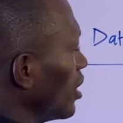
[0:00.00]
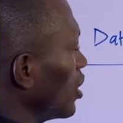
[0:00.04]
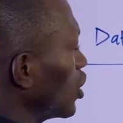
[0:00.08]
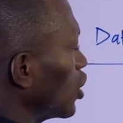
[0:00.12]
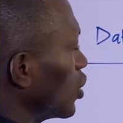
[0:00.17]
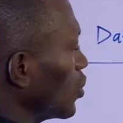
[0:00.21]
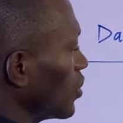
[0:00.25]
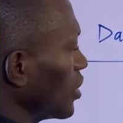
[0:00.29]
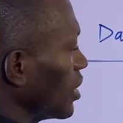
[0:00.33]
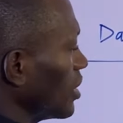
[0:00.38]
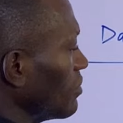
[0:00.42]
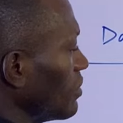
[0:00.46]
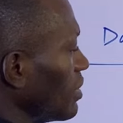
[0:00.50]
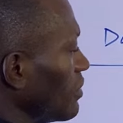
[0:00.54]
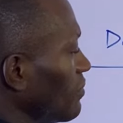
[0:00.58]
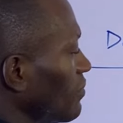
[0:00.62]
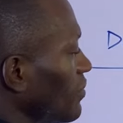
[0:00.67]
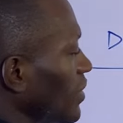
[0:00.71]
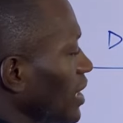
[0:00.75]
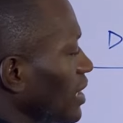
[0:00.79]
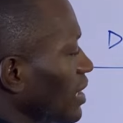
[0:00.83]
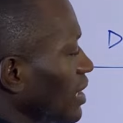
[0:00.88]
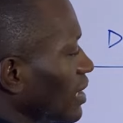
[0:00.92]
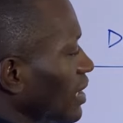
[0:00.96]
You will never
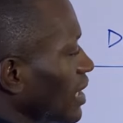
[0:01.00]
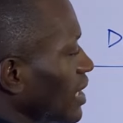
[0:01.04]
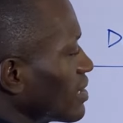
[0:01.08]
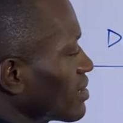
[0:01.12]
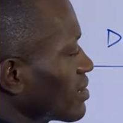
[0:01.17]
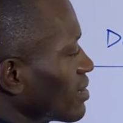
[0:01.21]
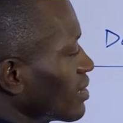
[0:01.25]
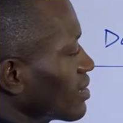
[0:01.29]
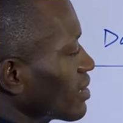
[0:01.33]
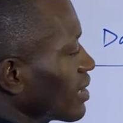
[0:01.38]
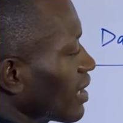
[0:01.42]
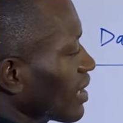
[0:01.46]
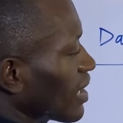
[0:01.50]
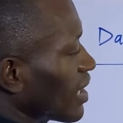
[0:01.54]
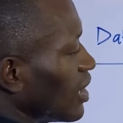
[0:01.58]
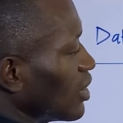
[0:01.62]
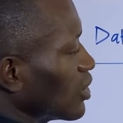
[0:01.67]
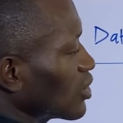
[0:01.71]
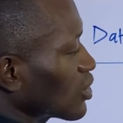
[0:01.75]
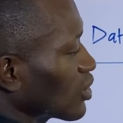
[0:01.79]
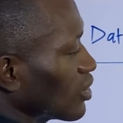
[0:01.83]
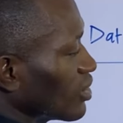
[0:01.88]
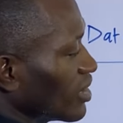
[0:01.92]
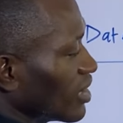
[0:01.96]
find an asset
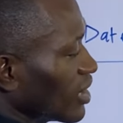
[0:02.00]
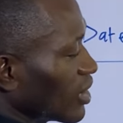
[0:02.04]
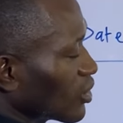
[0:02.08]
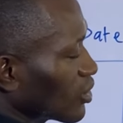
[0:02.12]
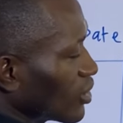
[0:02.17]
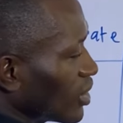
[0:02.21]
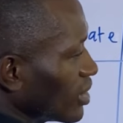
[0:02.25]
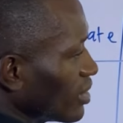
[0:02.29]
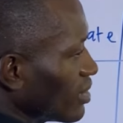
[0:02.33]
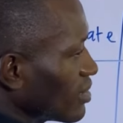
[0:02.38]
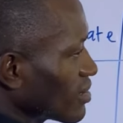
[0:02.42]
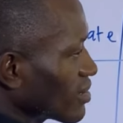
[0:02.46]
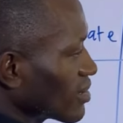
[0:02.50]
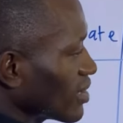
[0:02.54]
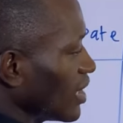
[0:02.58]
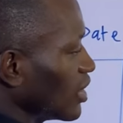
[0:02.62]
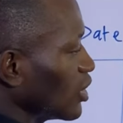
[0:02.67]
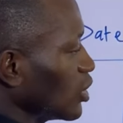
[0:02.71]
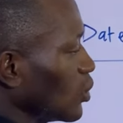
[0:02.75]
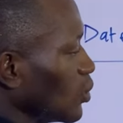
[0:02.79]
account on the credit side.